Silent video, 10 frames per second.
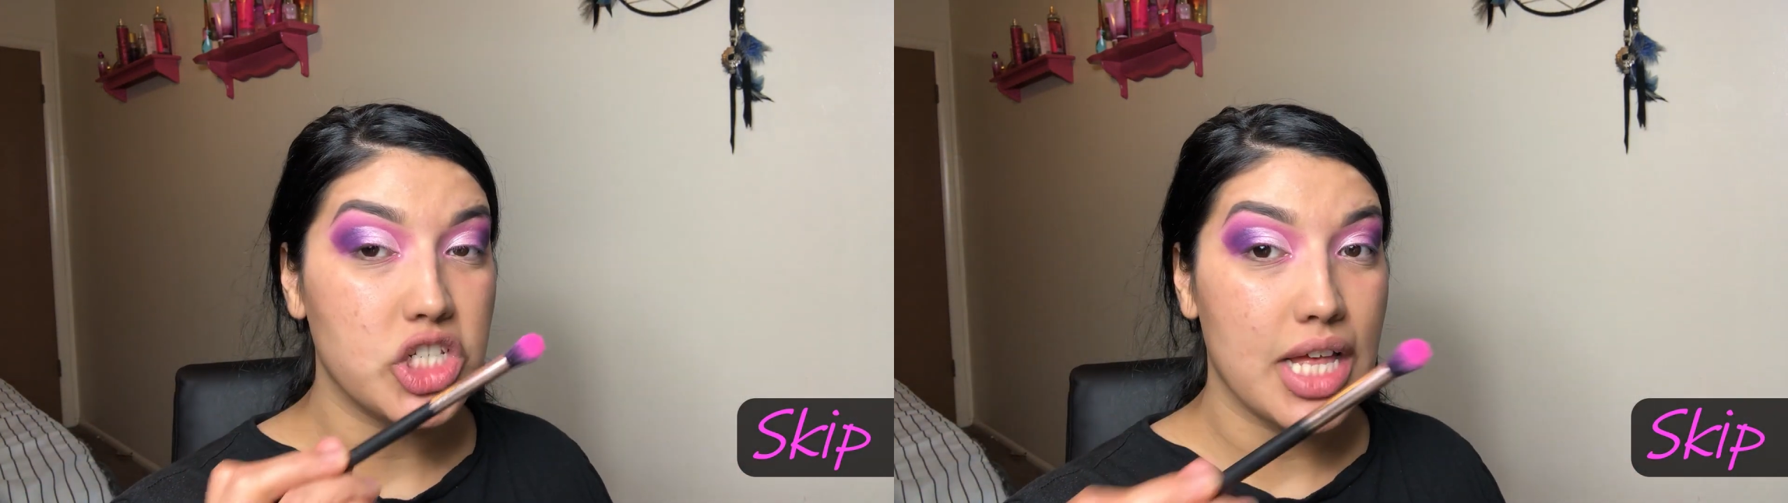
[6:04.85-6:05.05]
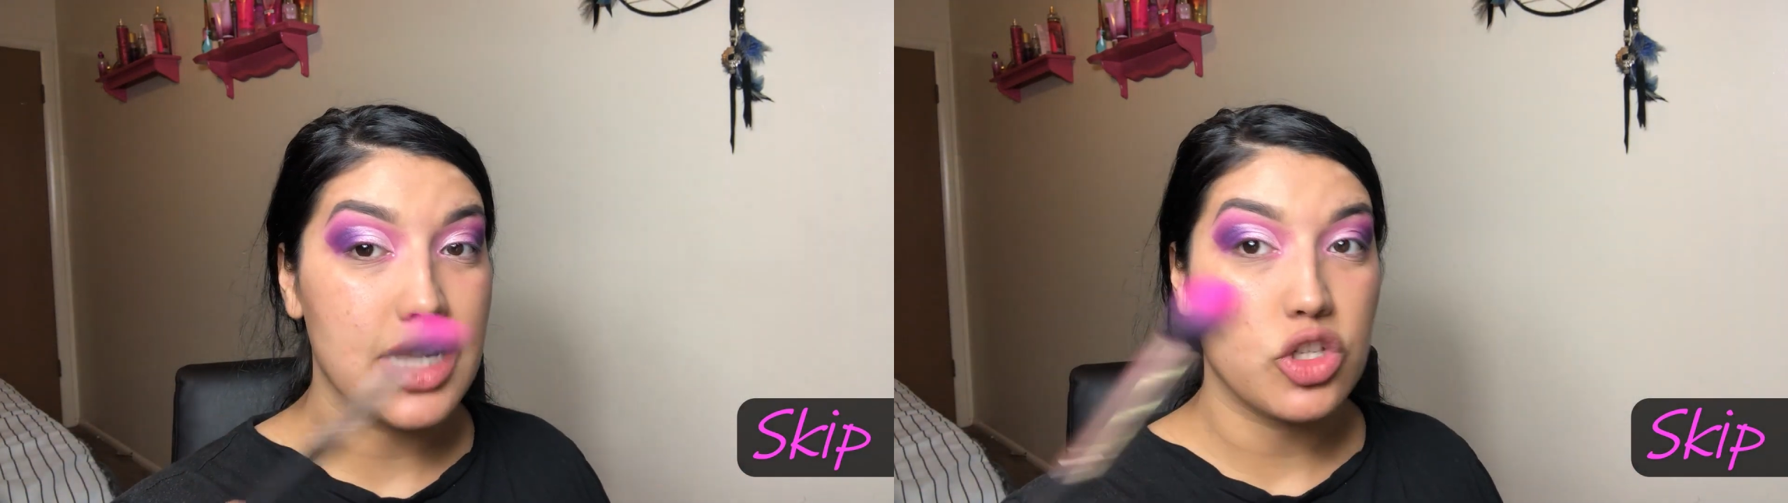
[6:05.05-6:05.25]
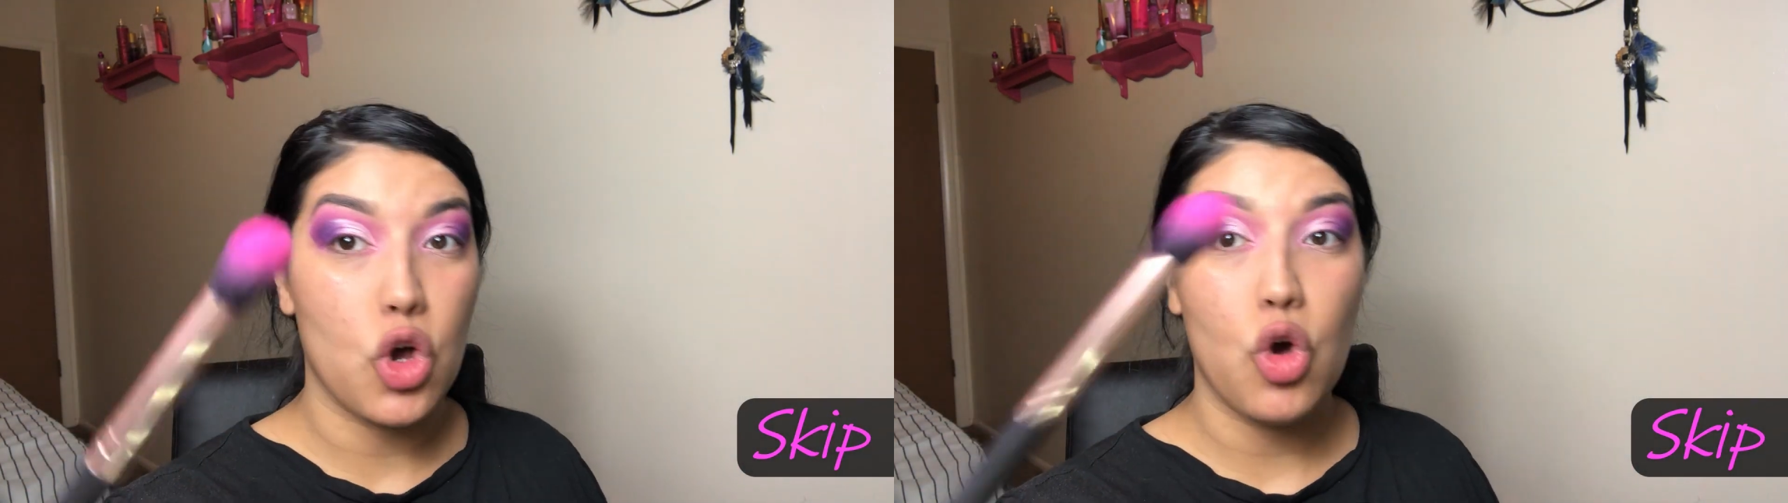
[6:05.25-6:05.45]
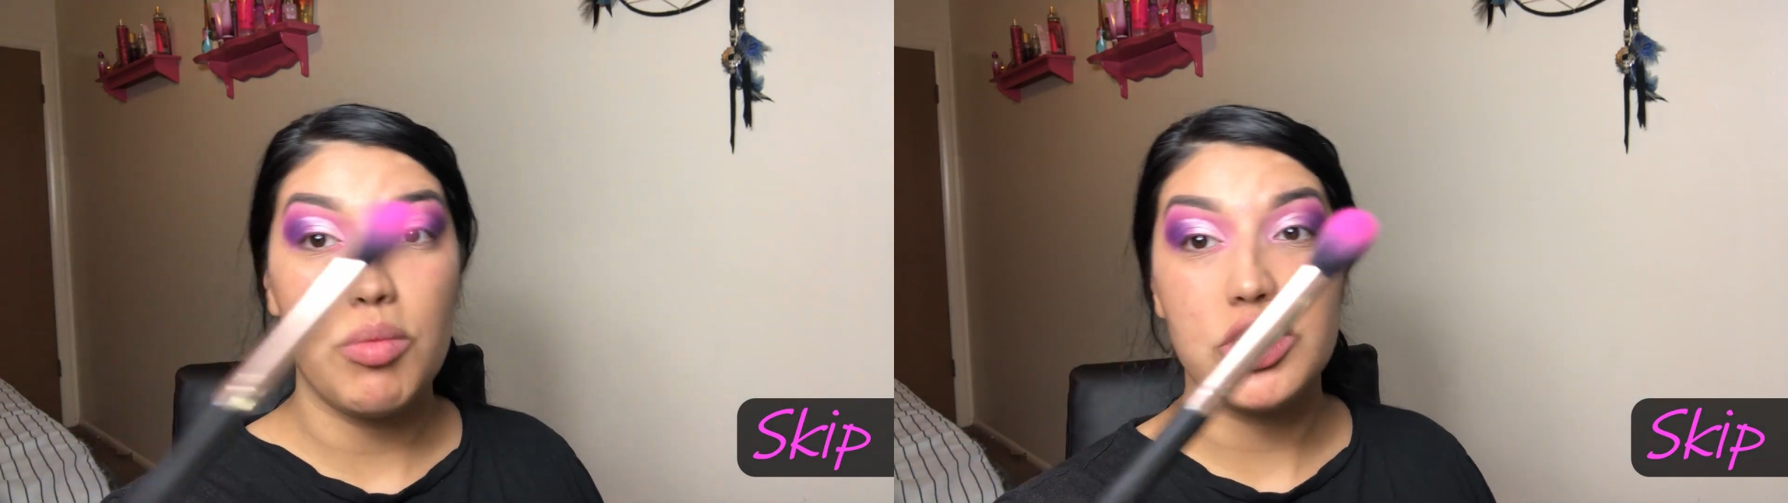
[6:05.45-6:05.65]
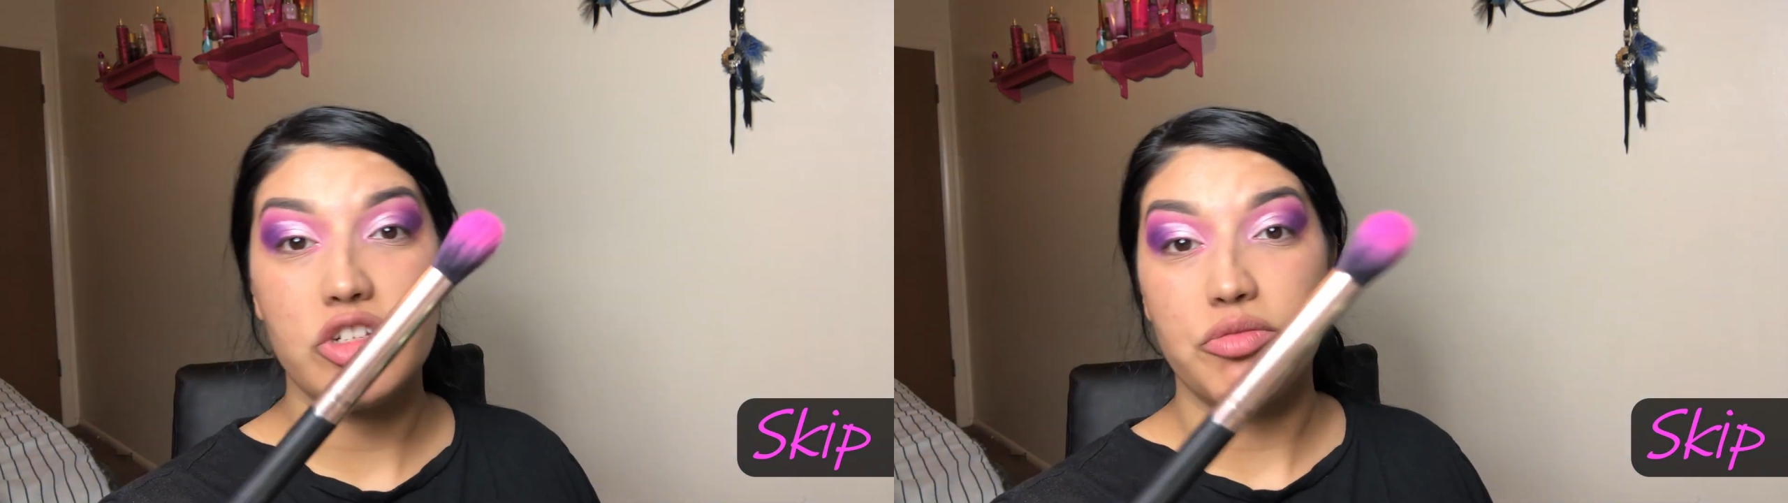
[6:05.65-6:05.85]
that has a whole
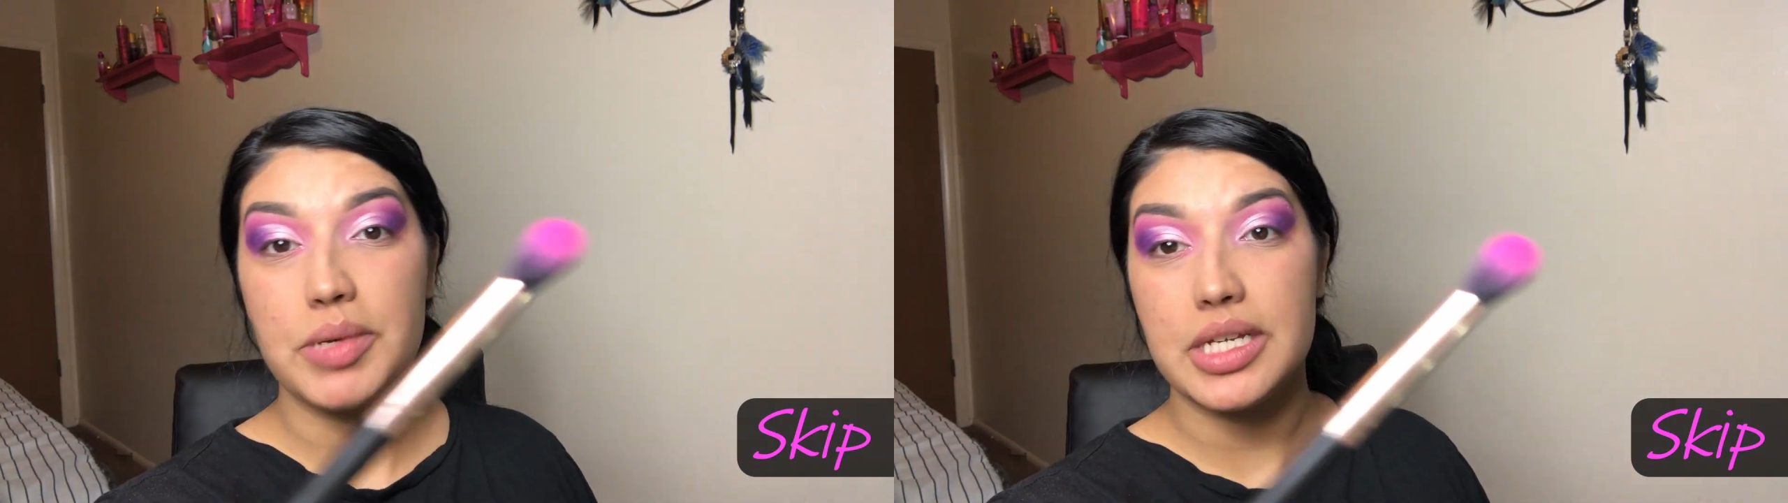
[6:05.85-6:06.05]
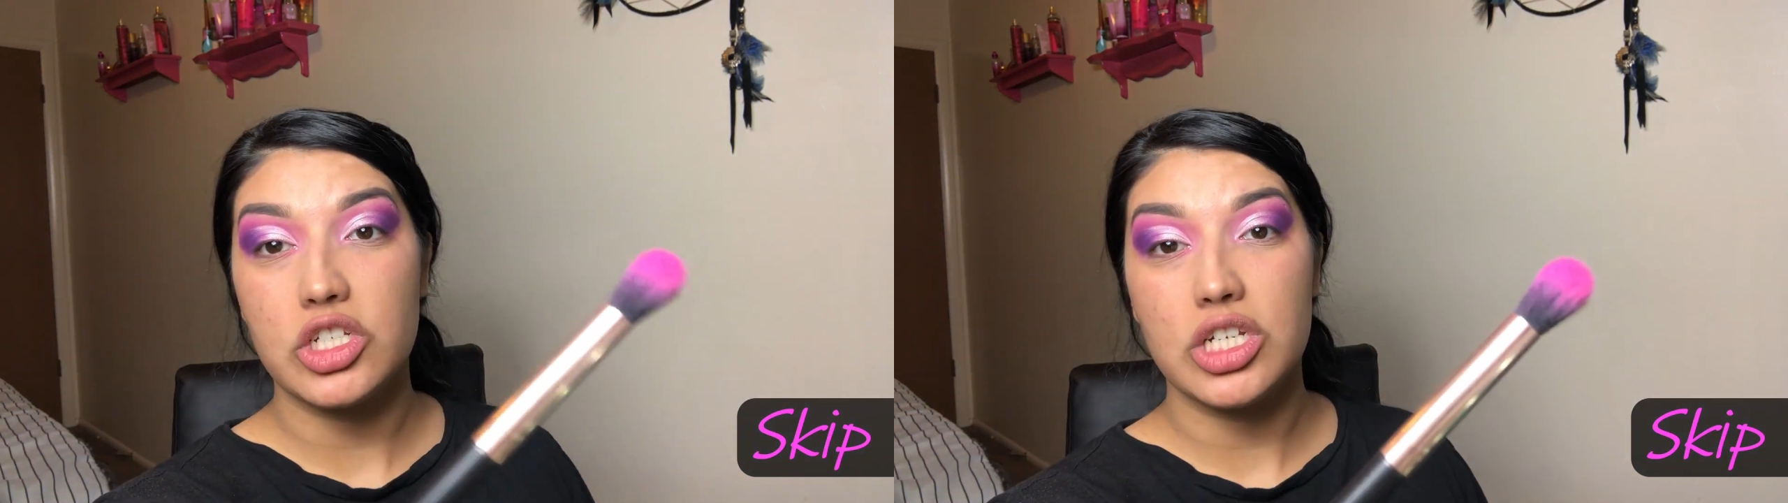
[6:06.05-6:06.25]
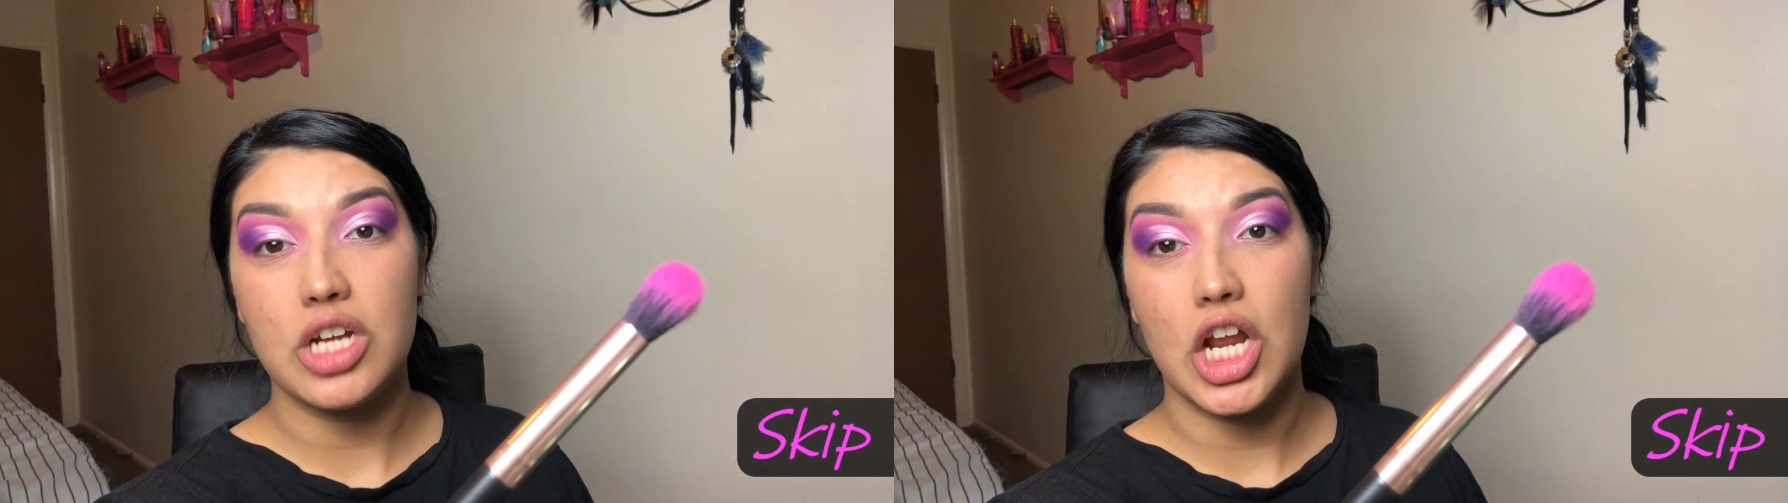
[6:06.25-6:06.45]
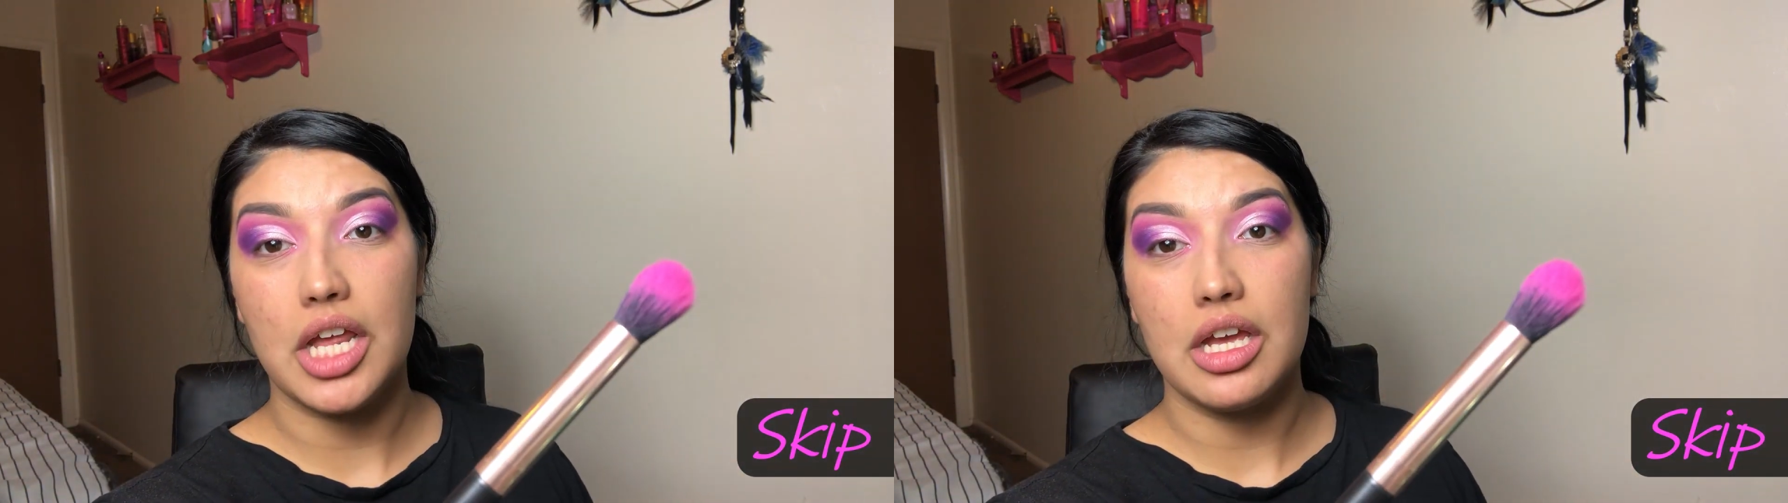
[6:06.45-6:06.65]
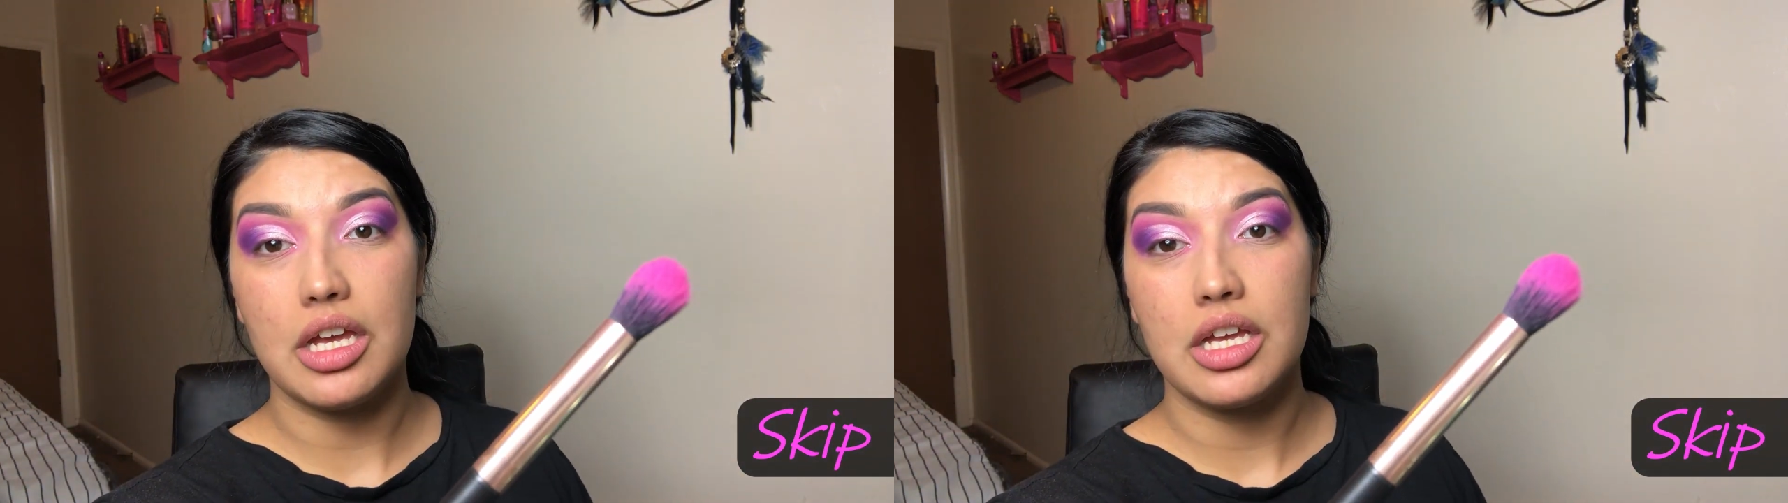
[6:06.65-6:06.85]
bunch of pink shit on
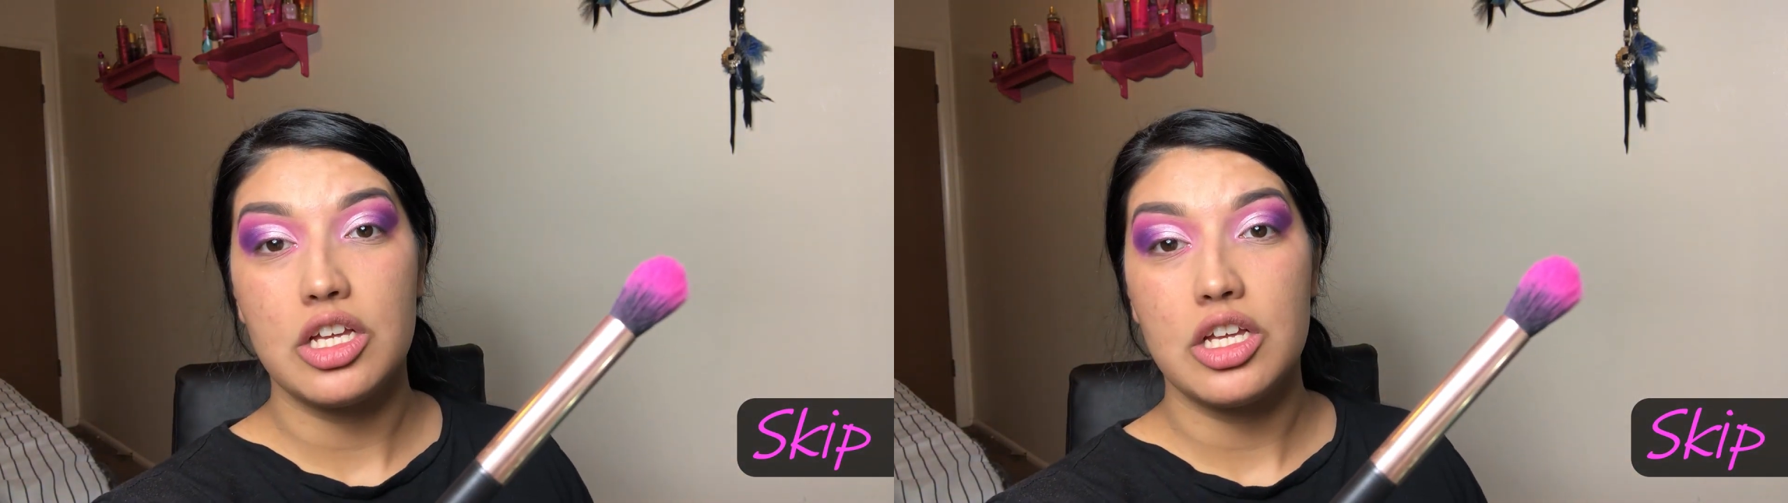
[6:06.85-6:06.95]
it.